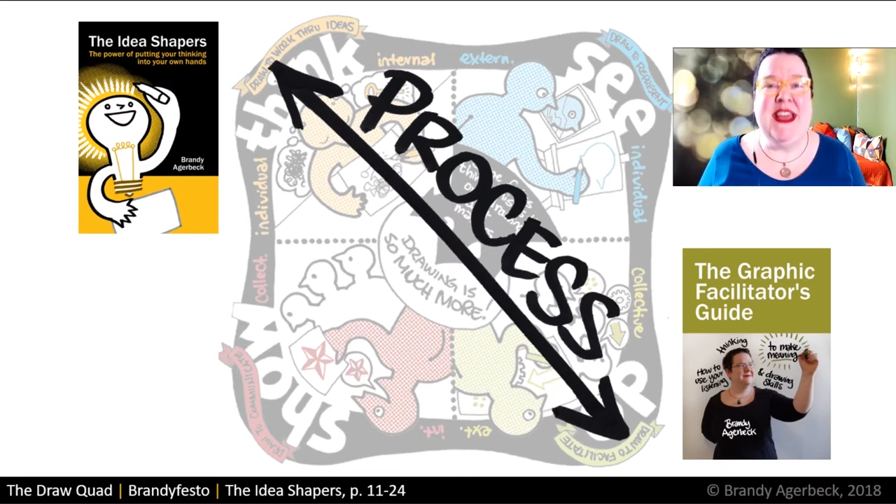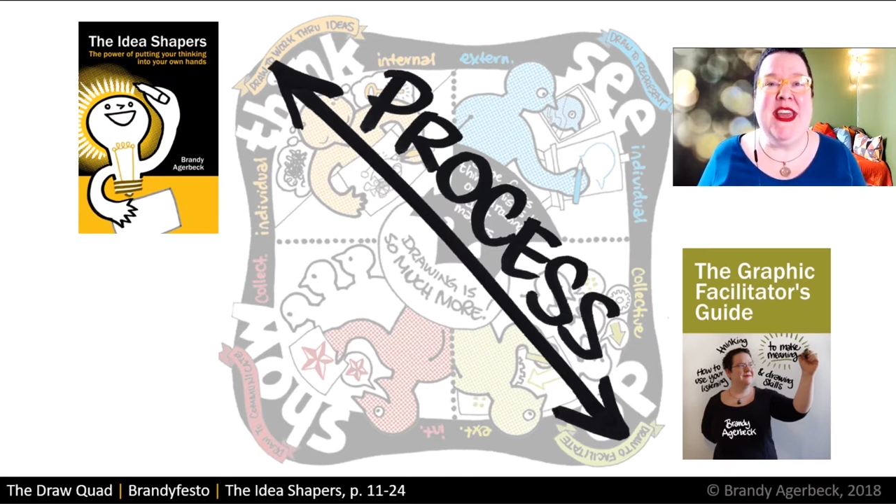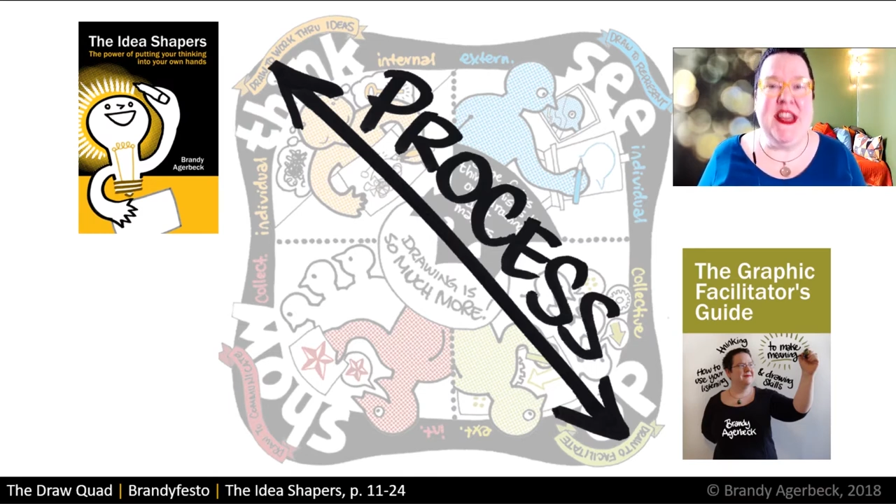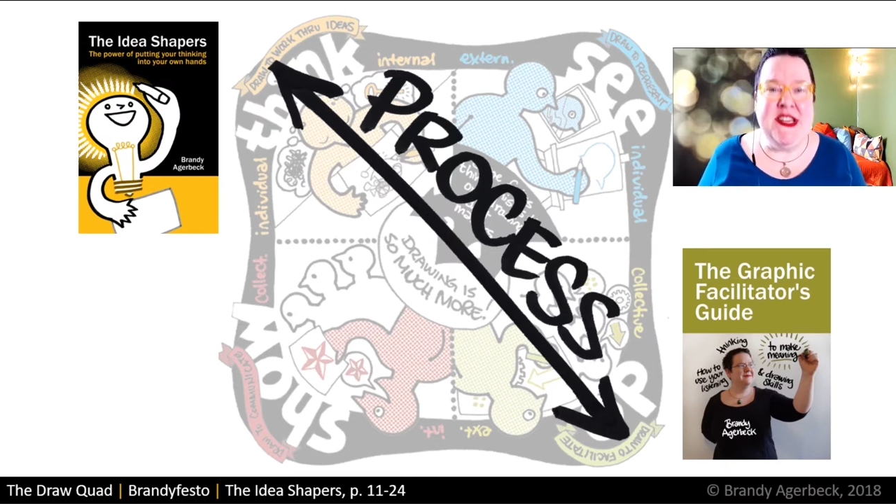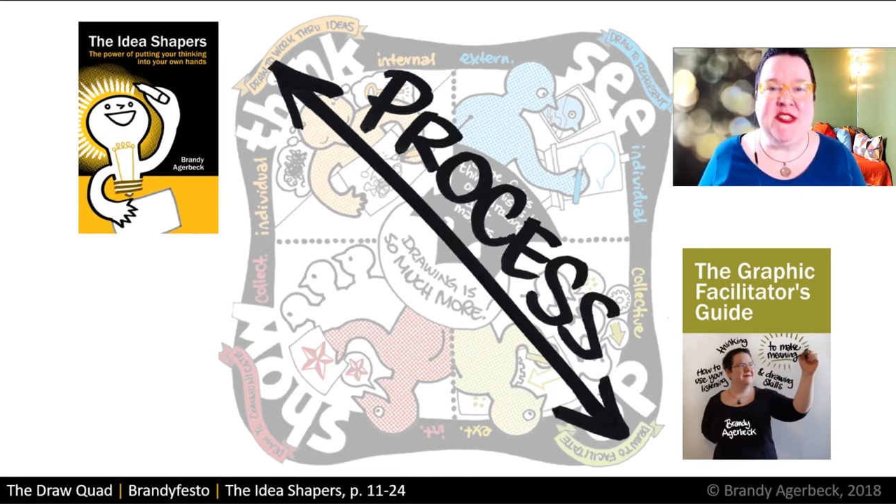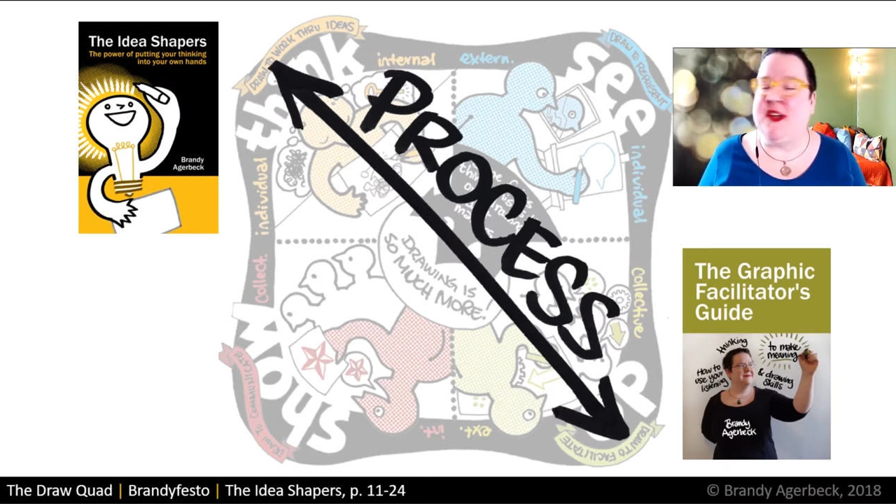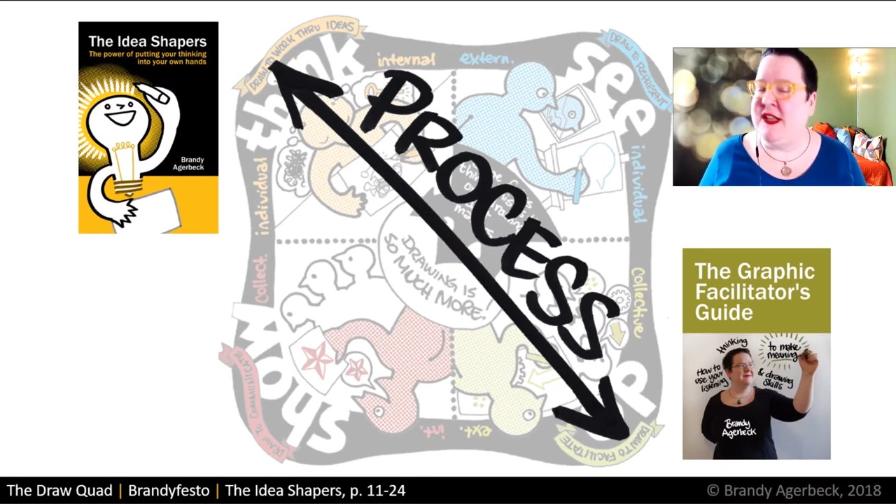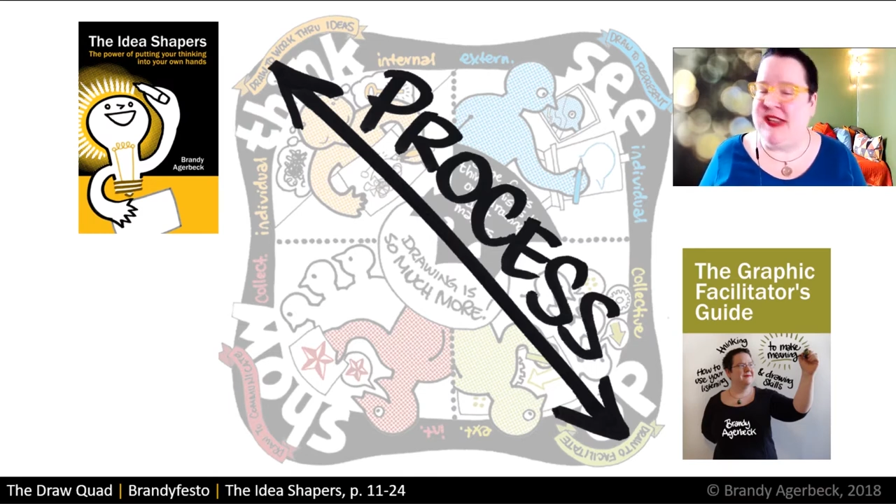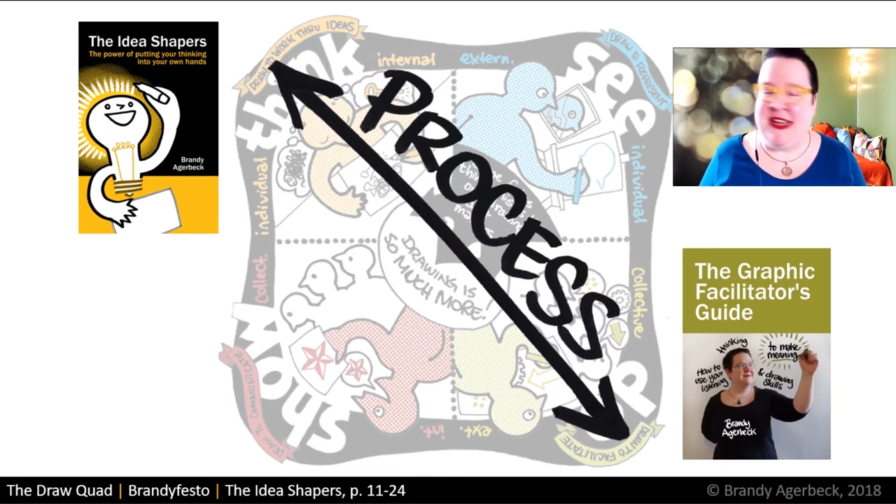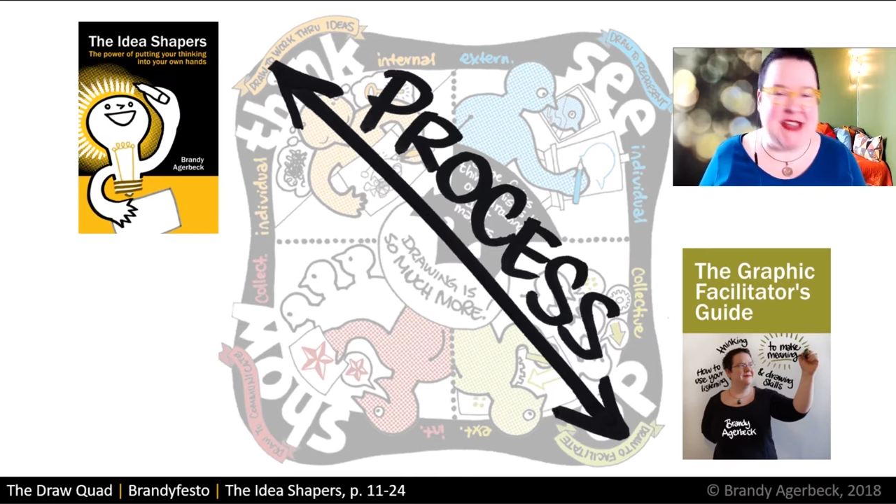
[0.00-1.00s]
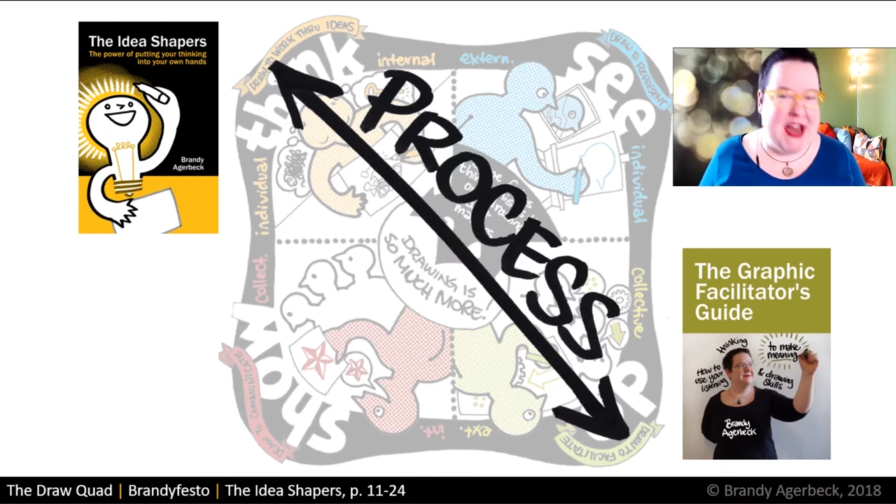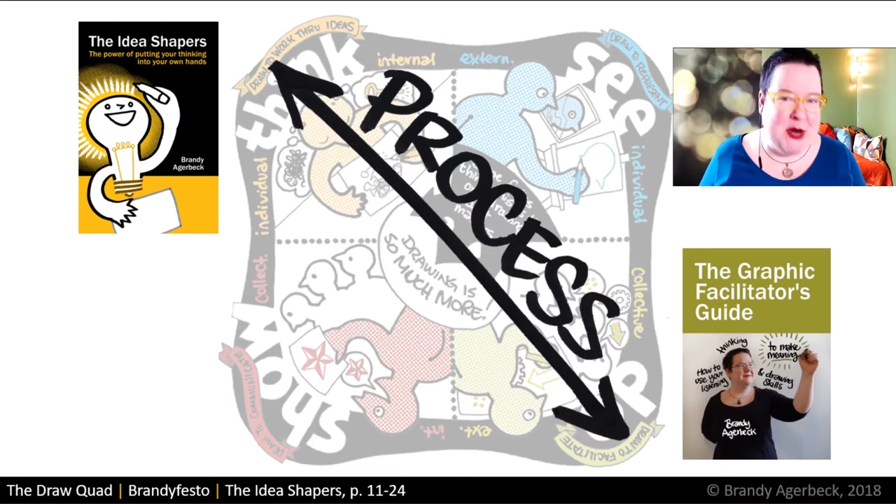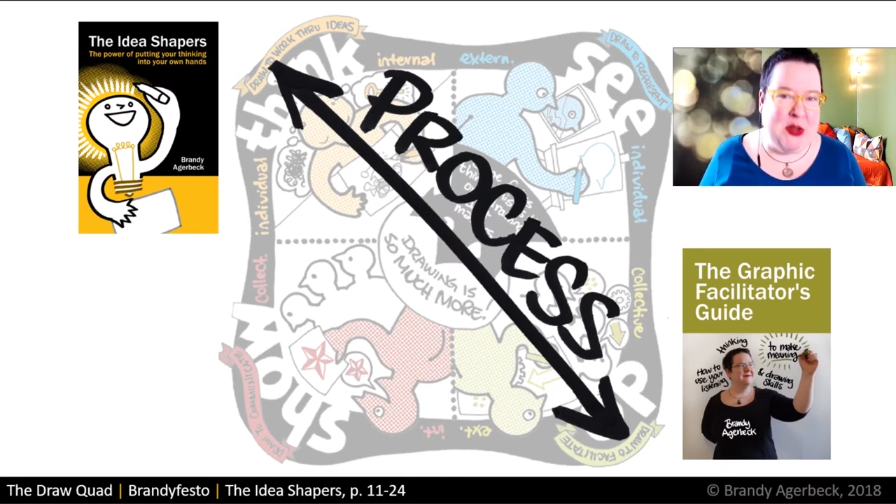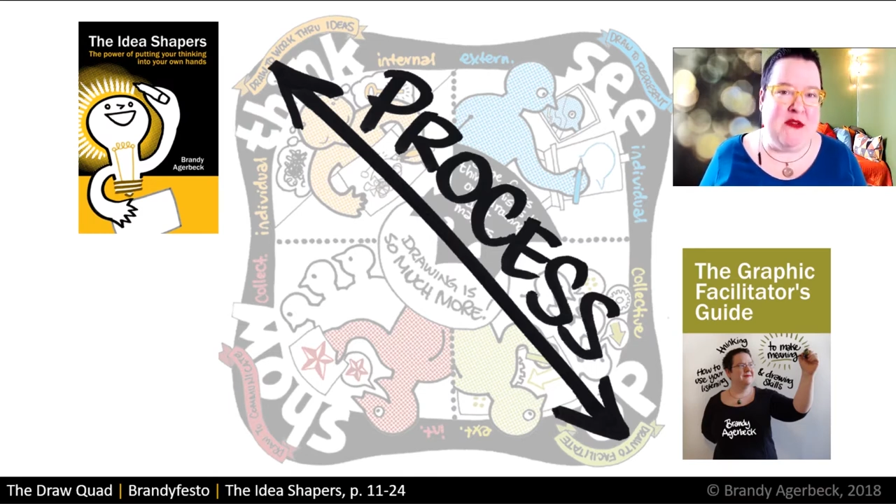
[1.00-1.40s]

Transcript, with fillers: is entirely